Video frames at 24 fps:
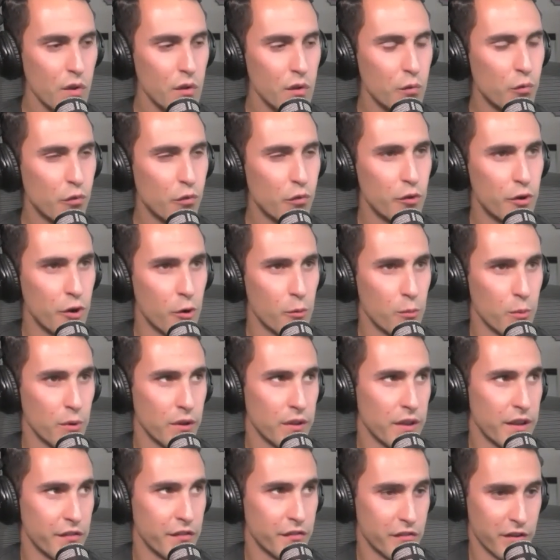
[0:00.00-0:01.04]
pseudo
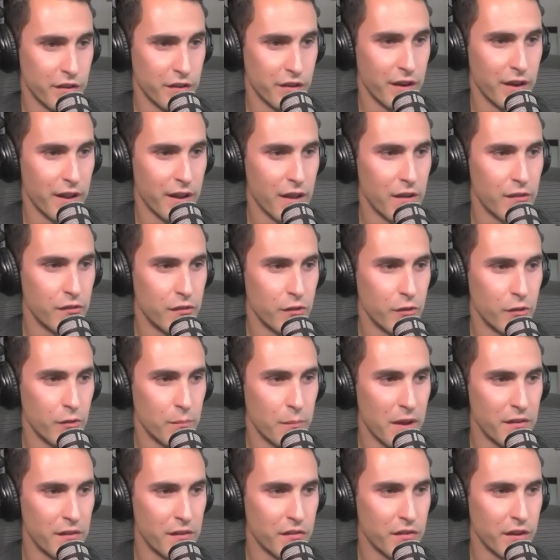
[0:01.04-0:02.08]
relation, as you had
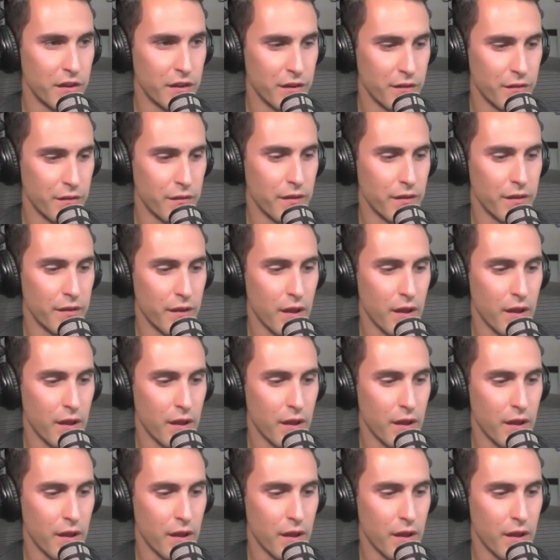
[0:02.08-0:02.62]
mentioned,